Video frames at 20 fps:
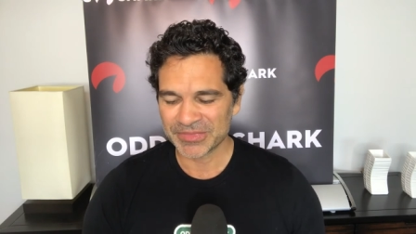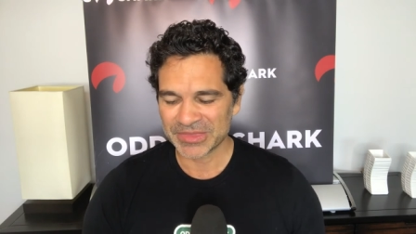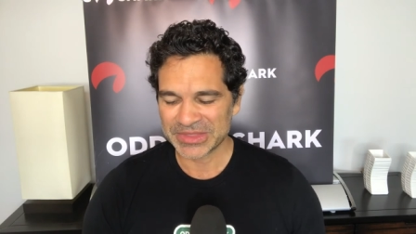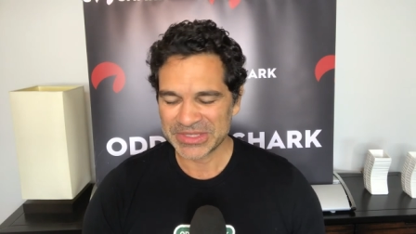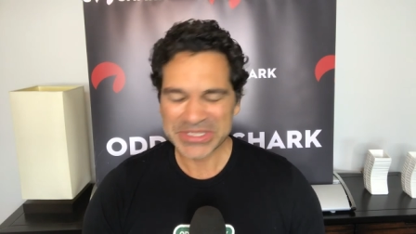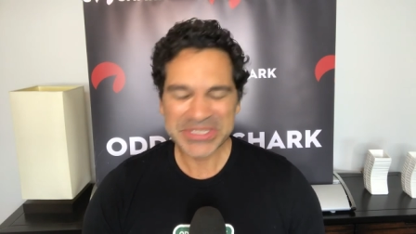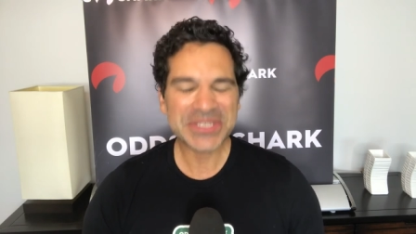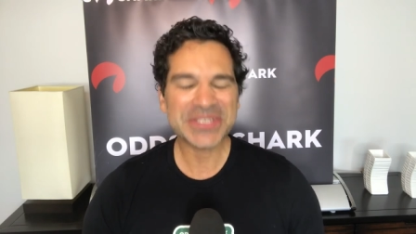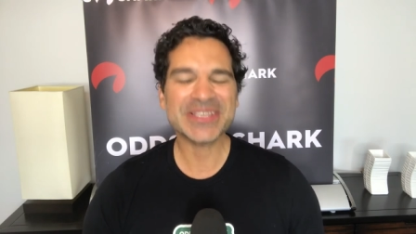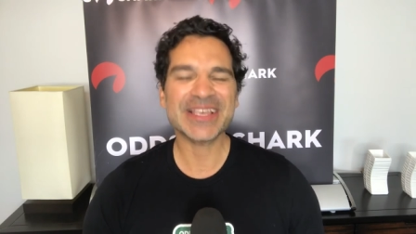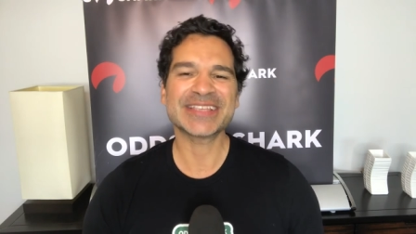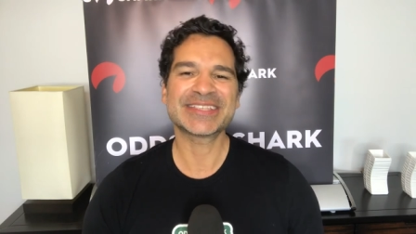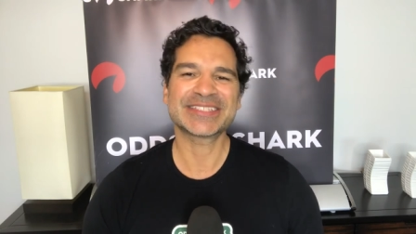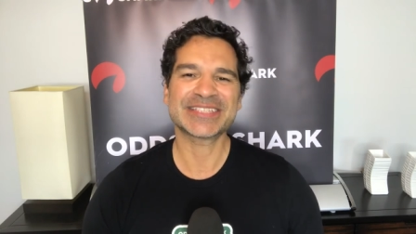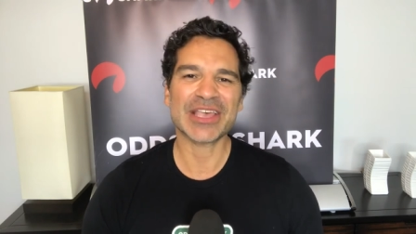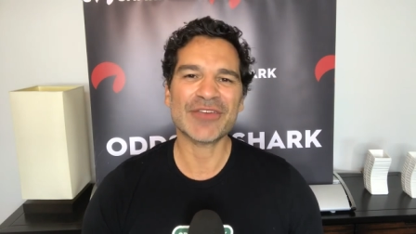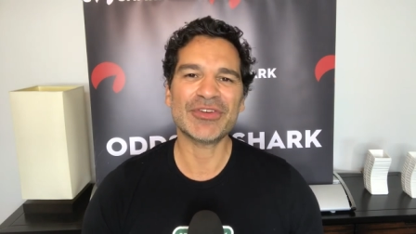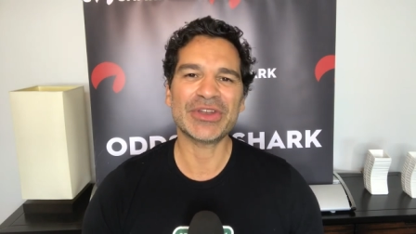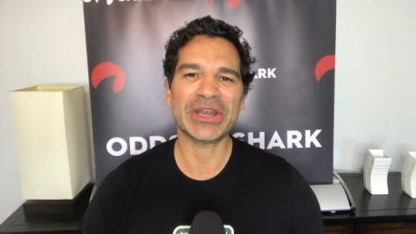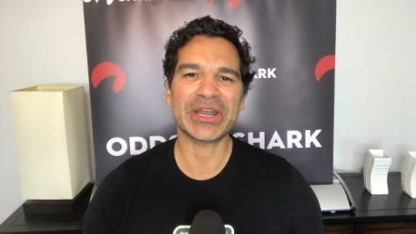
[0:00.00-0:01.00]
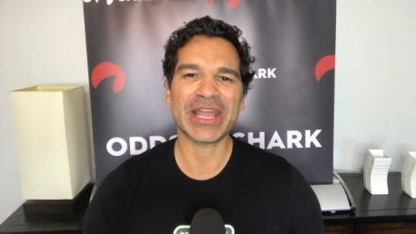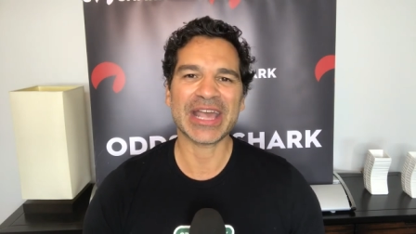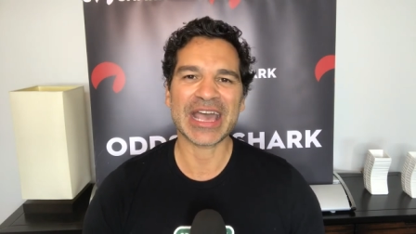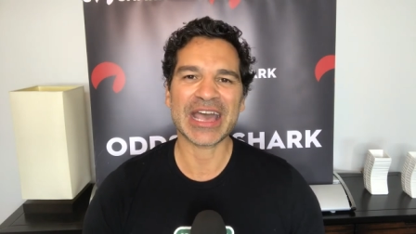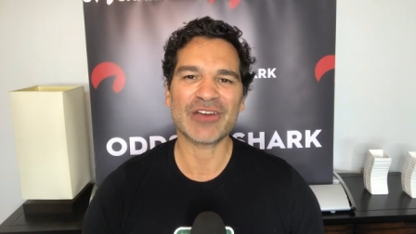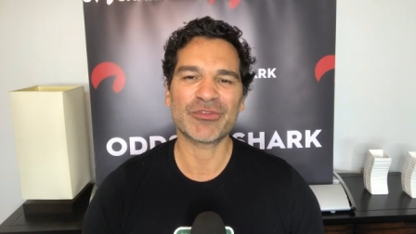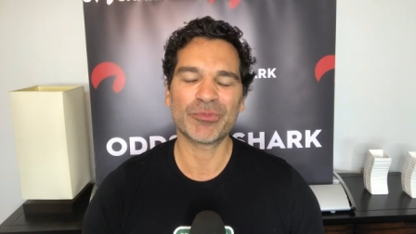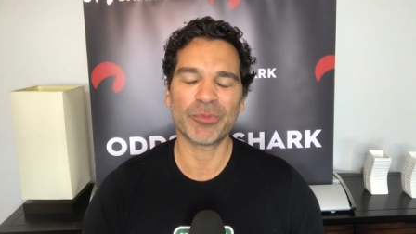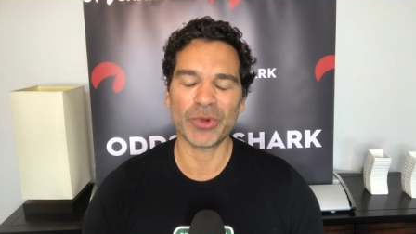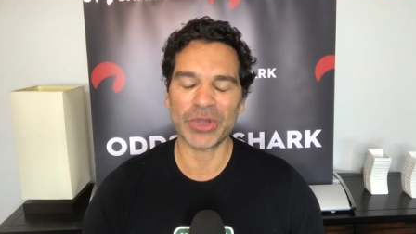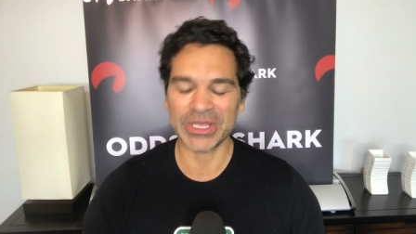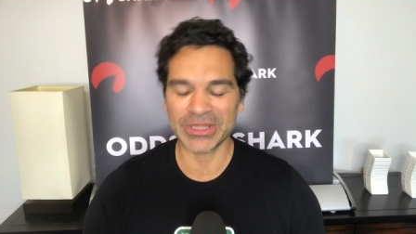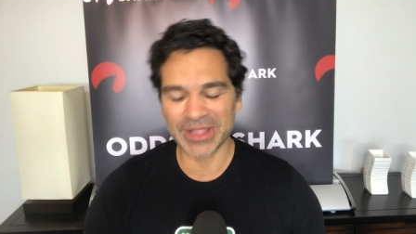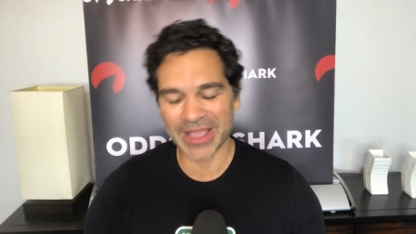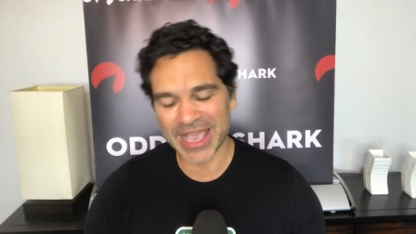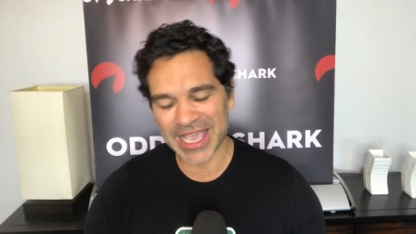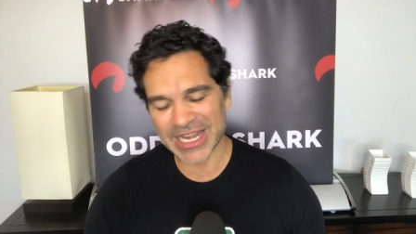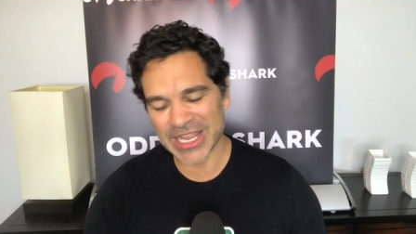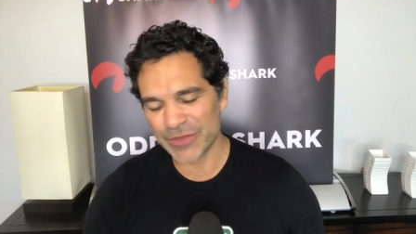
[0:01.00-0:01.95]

this is a 7.5-point line,